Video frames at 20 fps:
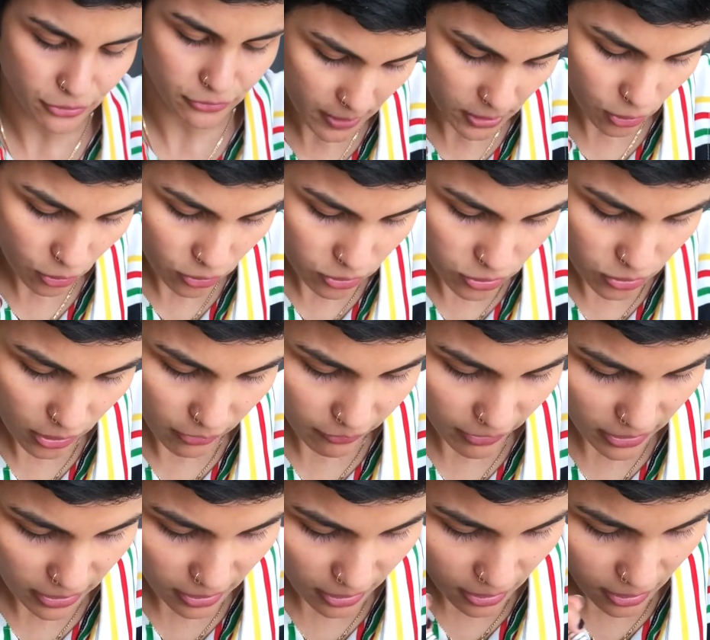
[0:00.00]
And also if I
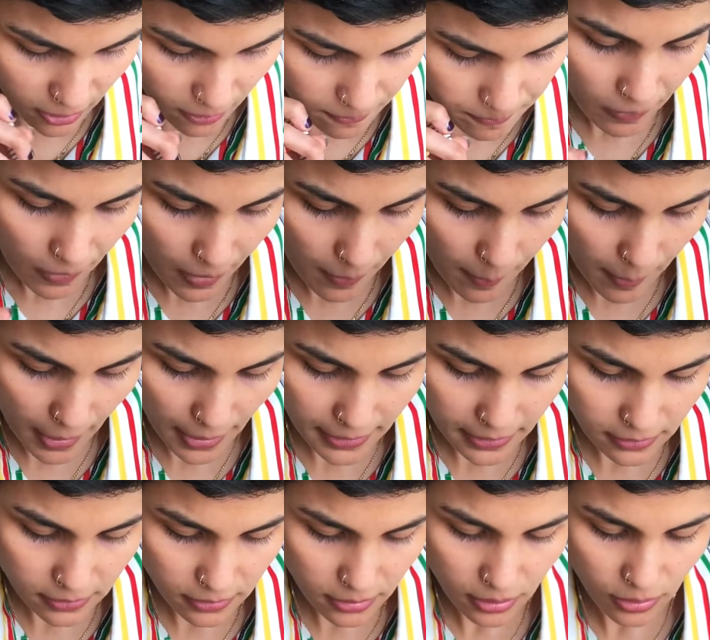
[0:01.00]
take a
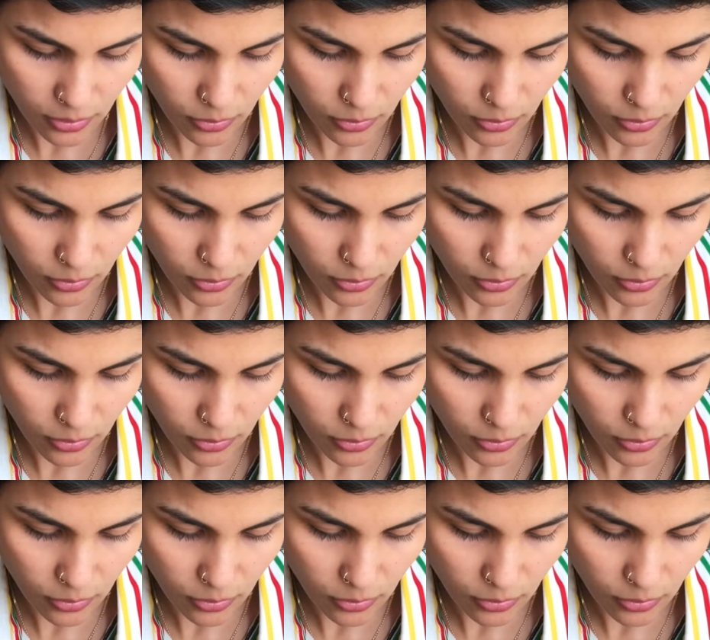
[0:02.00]
bite